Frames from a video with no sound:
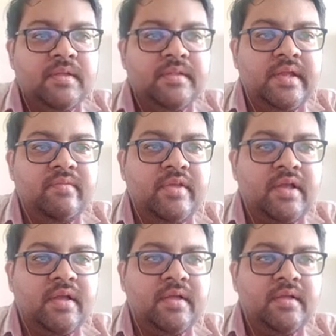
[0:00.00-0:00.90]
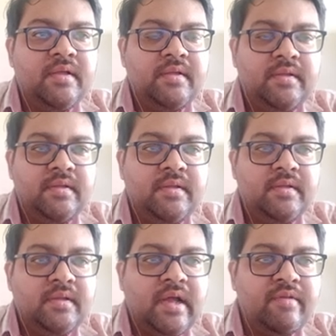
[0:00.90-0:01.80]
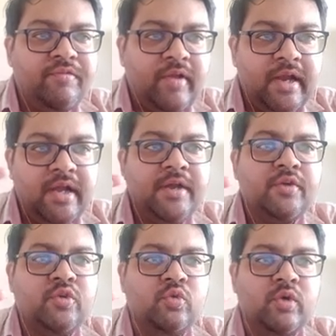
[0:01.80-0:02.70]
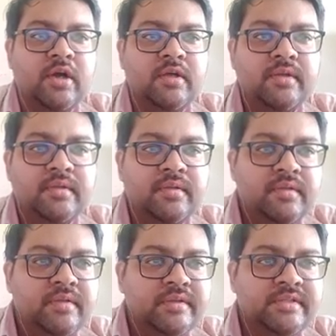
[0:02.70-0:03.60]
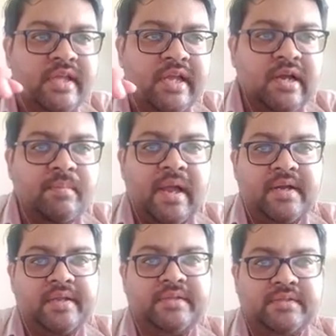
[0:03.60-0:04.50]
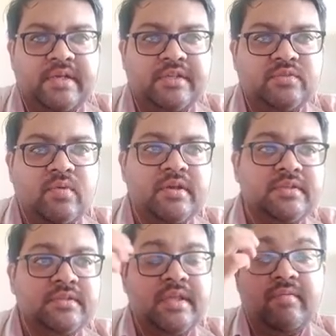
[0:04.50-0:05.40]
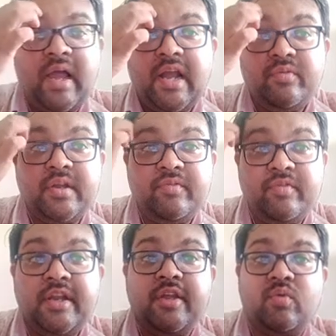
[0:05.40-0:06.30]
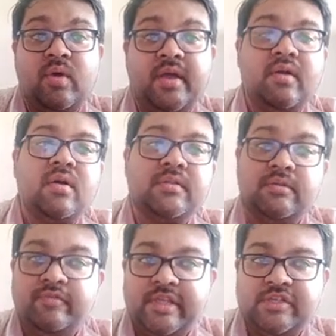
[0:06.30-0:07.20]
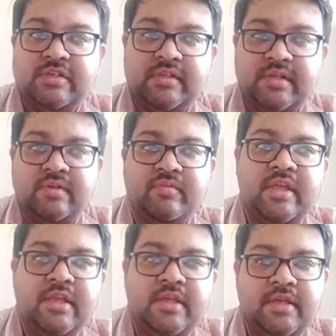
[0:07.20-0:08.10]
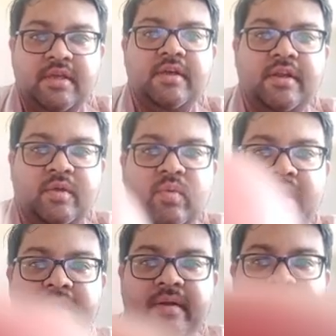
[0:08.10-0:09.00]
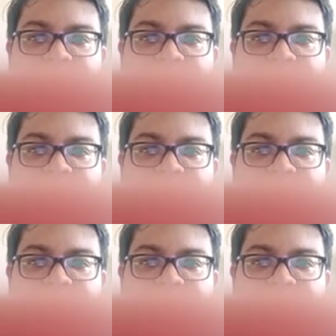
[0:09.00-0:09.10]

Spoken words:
Then we confine to a single matrix. That is what is the value that we require or the feature that we require.